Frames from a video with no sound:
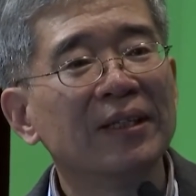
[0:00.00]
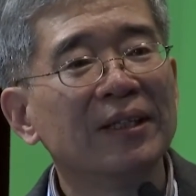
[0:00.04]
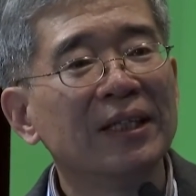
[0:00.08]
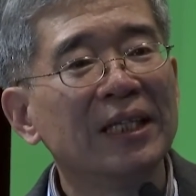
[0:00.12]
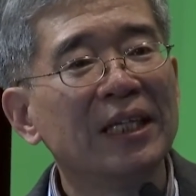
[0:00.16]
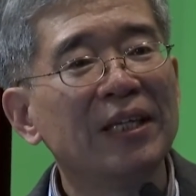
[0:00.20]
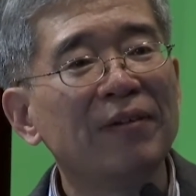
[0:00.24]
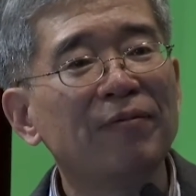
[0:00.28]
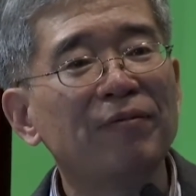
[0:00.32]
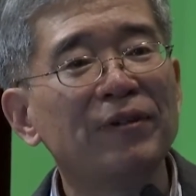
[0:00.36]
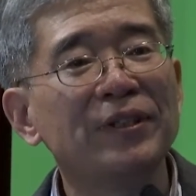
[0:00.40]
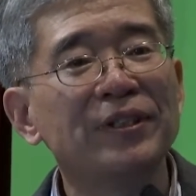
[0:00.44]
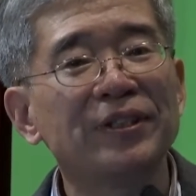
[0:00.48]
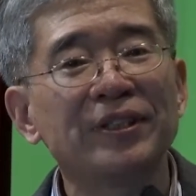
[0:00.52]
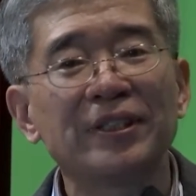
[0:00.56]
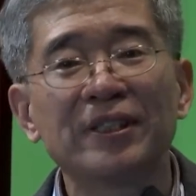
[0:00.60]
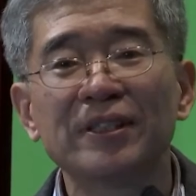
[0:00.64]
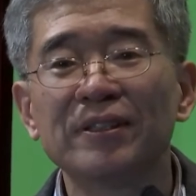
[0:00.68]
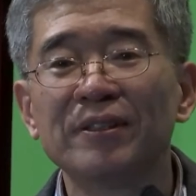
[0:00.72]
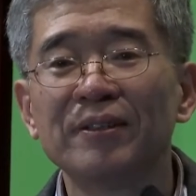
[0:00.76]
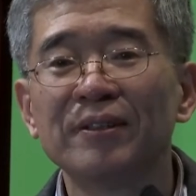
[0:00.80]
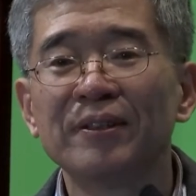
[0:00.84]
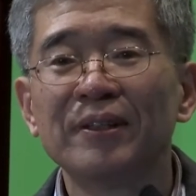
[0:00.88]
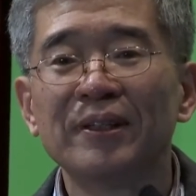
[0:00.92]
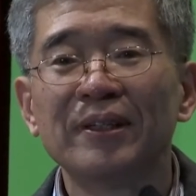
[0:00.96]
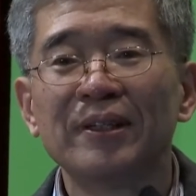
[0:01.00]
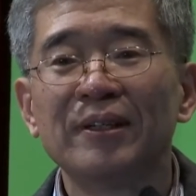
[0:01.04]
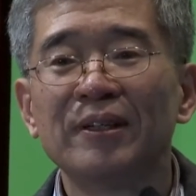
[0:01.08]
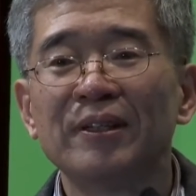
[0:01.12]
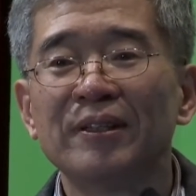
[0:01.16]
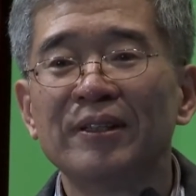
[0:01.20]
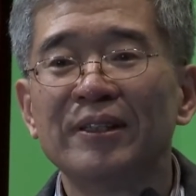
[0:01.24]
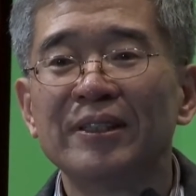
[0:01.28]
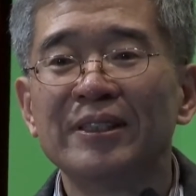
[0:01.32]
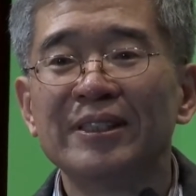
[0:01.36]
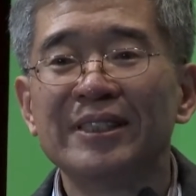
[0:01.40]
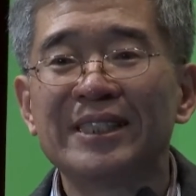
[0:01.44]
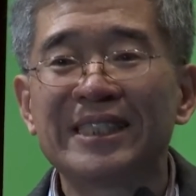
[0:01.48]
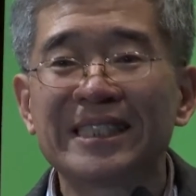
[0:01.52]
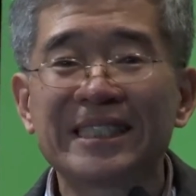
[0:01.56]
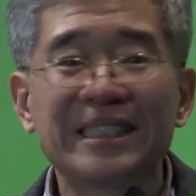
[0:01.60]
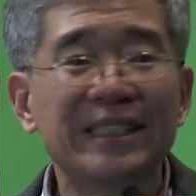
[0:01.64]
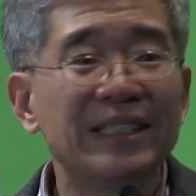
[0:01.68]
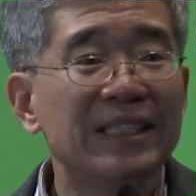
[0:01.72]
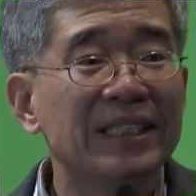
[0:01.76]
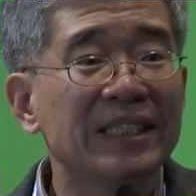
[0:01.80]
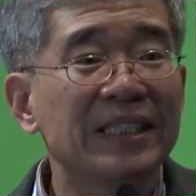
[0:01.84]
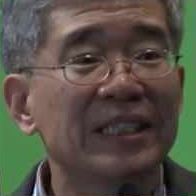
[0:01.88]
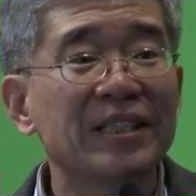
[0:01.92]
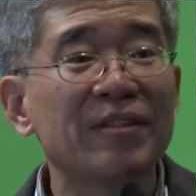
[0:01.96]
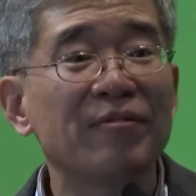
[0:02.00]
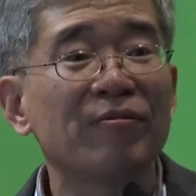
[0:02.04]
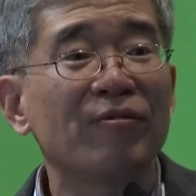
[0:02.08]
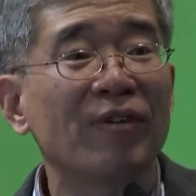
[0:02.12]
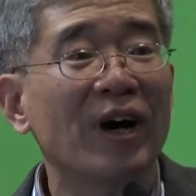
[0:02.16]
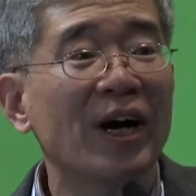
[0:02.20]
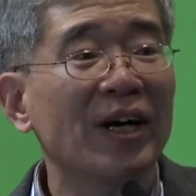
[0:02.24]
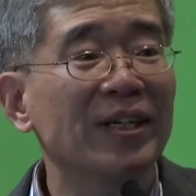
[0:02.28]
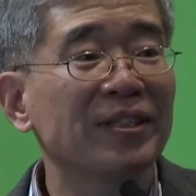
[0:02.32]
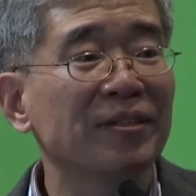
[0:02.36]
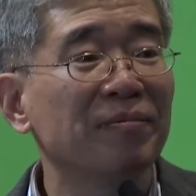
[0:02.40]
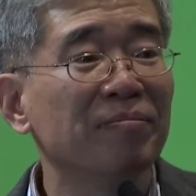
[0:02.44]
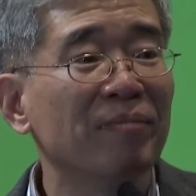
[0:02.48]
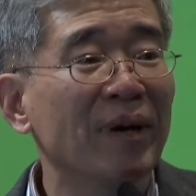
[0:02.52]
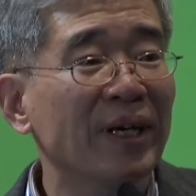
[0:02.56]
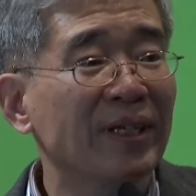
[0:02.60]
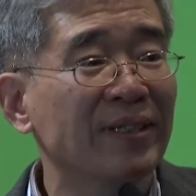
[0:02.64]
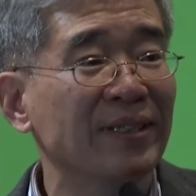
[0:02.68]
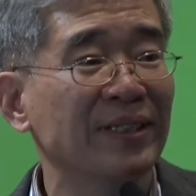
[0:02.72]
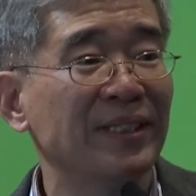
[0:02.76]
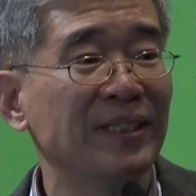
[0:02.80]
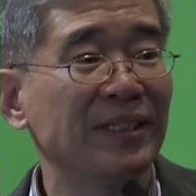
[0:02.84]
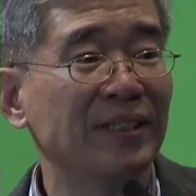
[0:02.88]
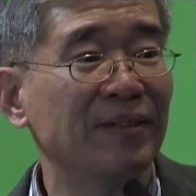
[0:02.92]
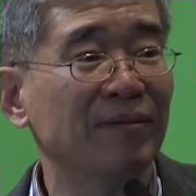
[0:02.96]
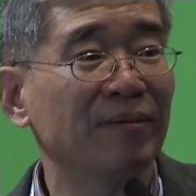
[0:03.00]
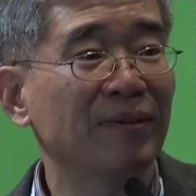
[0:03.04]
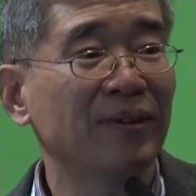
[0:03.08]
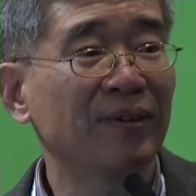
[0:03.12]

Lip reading: efficient screening device mechanism.